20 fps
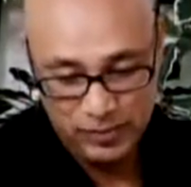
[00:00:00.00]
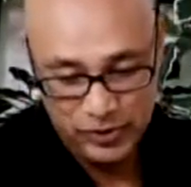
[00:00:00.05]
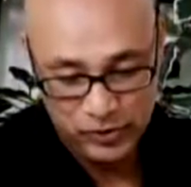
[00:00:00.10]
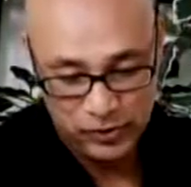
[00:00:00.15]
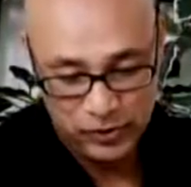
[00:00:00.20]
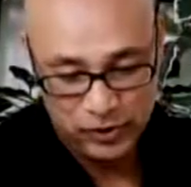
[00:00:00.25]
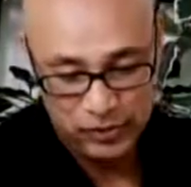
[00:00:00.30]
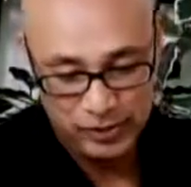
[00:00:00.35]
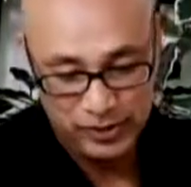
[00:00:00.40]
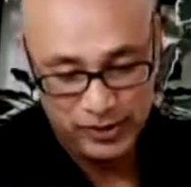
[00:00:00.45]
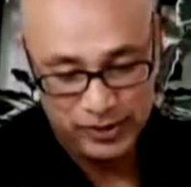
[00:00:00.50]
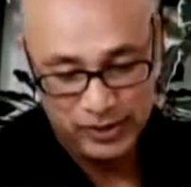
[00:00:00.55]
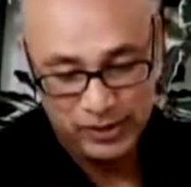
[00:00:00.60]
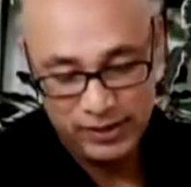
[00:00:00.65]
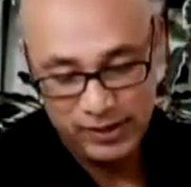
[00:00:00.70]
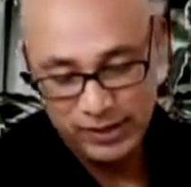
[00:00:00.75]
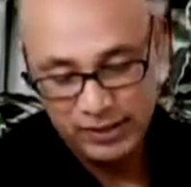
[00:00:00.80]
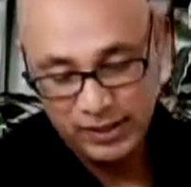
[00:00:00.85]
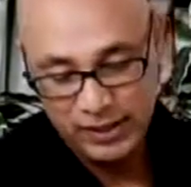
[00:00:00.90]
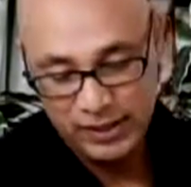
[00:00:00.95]
It's going to be
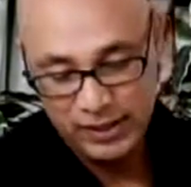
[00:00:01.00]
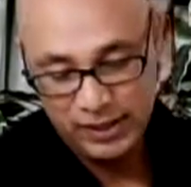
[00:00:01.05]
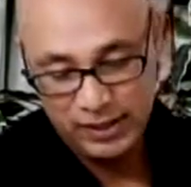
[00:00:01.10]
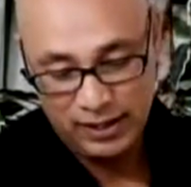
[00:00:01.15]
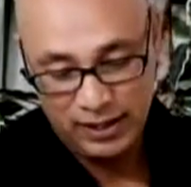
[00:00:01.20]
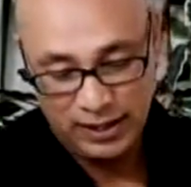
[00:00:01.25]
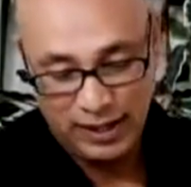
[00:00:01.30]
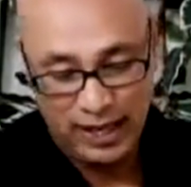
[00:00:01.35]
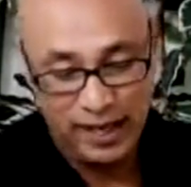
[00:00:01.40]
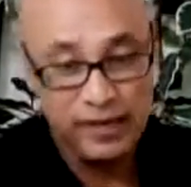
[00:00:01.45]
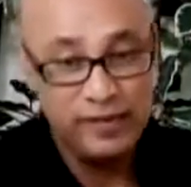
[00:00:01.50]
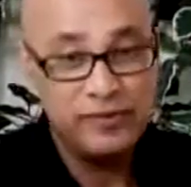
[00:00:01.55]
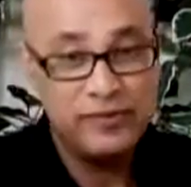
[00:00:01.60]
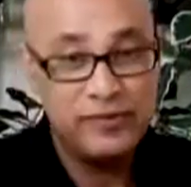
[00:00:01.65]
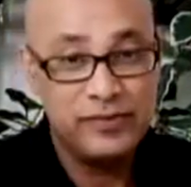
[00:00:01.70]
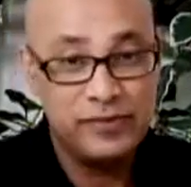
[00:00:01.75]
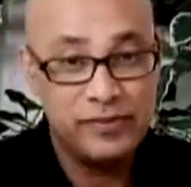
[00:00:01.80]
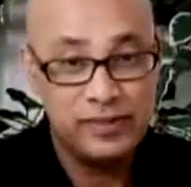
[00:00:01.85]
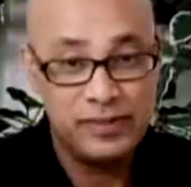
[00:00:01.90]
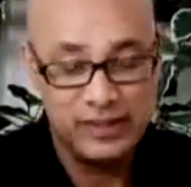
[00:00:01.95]
live
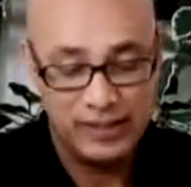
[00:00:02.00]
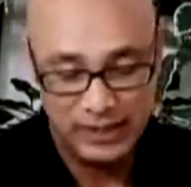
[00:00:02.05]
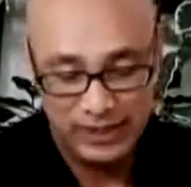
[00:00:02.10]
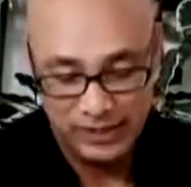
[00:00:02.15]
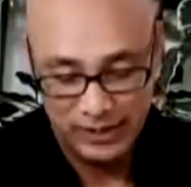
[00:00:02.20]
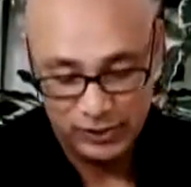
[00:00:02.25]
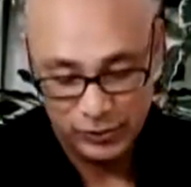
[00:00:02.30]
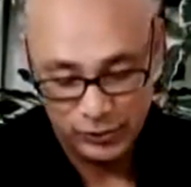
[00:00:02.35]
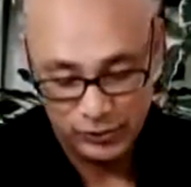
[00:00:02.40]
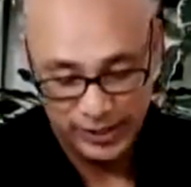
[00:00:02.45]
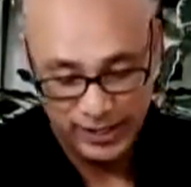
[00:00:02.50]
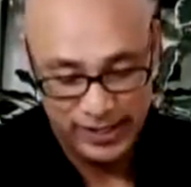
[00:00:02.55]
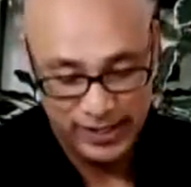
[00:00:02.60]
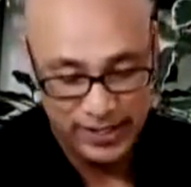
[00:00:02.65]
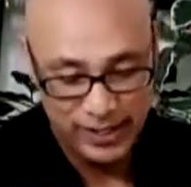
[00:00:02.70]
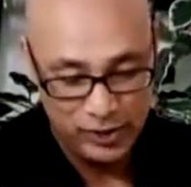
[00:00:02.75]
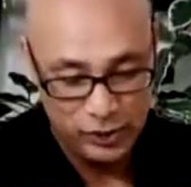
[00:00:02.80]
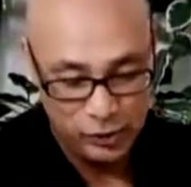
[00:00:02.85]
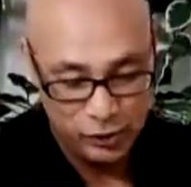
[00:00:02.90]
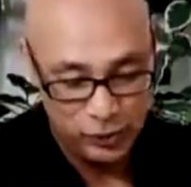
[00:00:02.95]
today
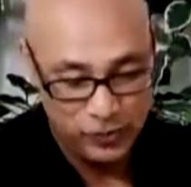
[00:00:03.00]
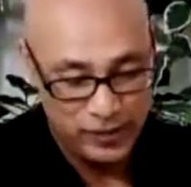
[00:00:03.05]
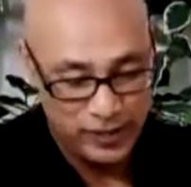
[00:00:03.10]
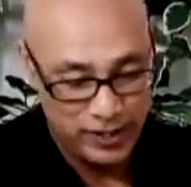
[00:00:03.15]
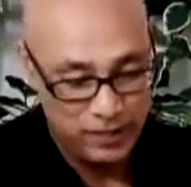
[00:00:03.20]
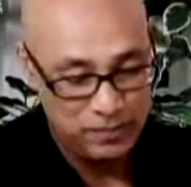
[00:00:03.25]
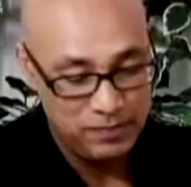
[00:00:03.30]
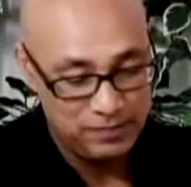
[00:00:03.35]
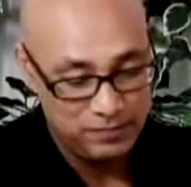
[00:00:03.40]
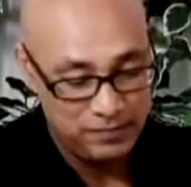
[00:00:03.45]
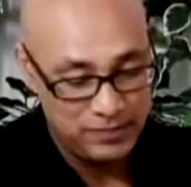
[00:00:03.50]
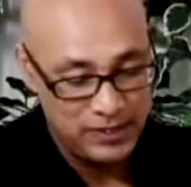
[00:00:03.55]
at 2 p.m.